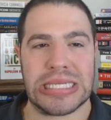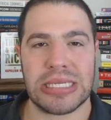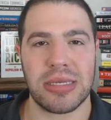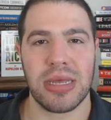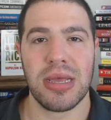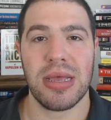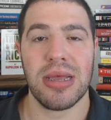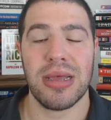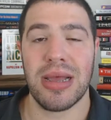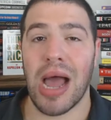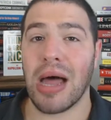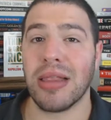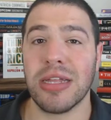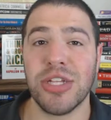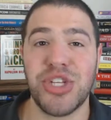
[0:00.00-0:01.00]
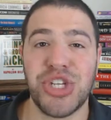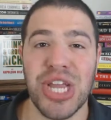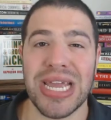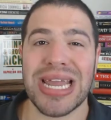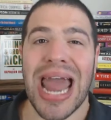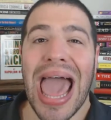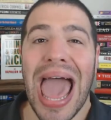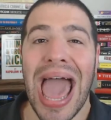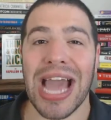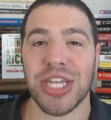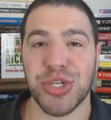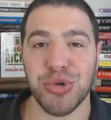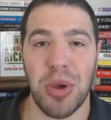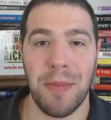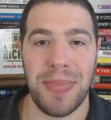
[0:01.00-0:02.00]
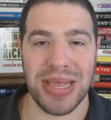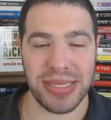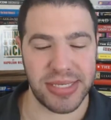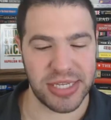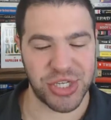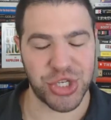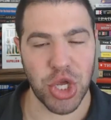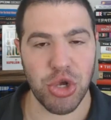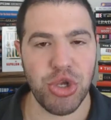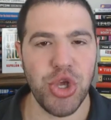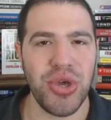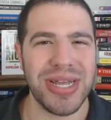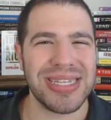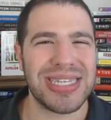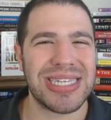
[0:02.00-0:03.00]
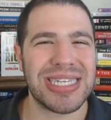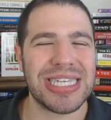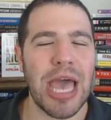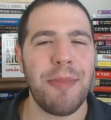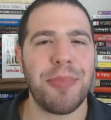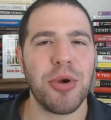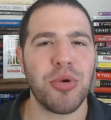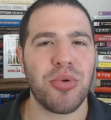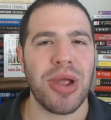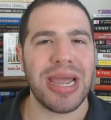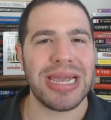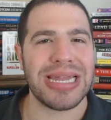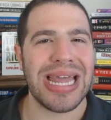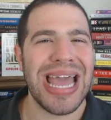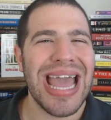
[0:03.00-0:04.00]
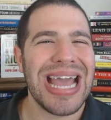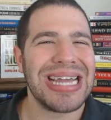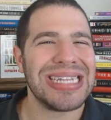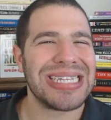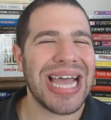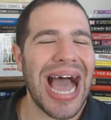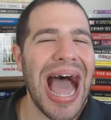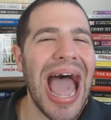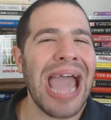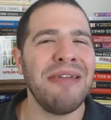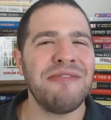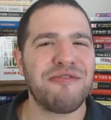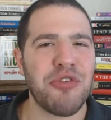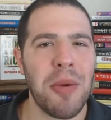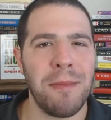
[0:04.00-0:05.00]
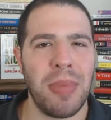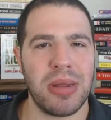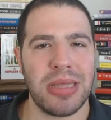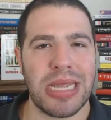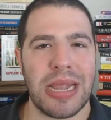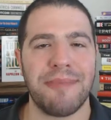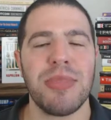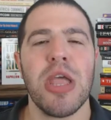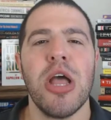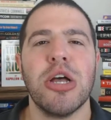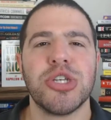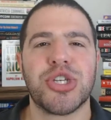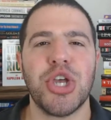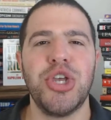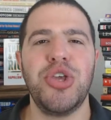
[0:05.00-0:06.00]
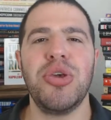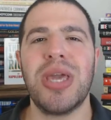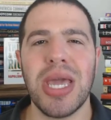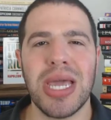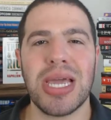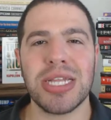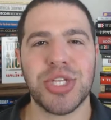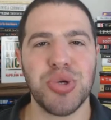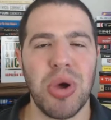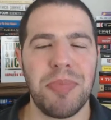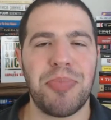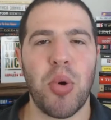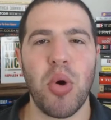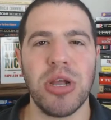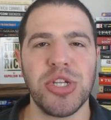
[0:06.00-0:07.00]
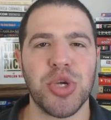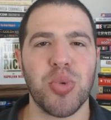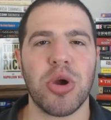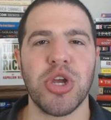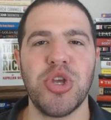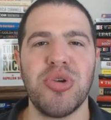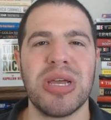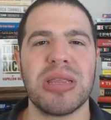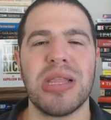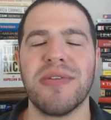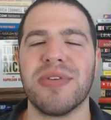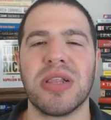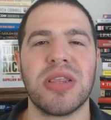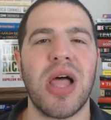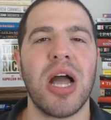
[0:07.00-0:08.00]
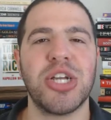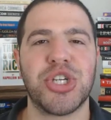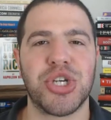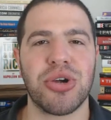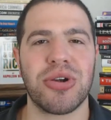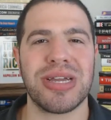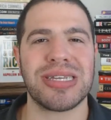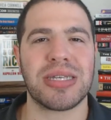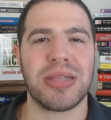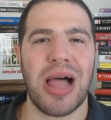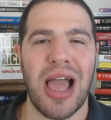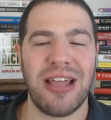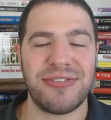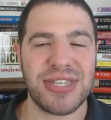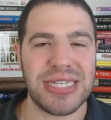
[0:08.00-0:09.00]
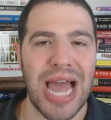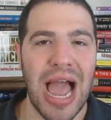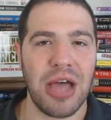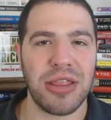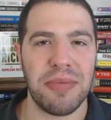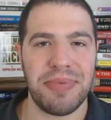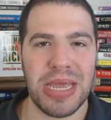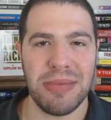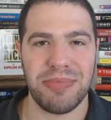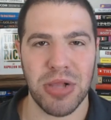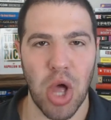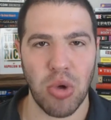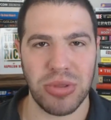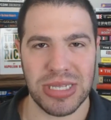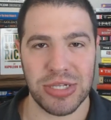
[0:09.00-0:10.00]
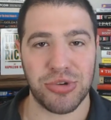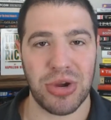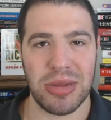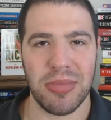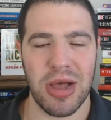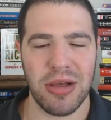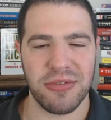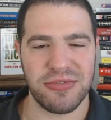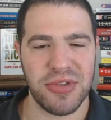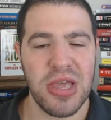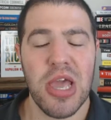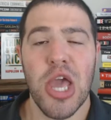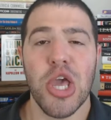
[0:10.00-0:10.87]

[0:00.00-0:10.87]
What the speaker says: it's a legit actual business, so you can separate time from money, so you can get to a point to where you can live a luxurious lifestyle that people only dream of.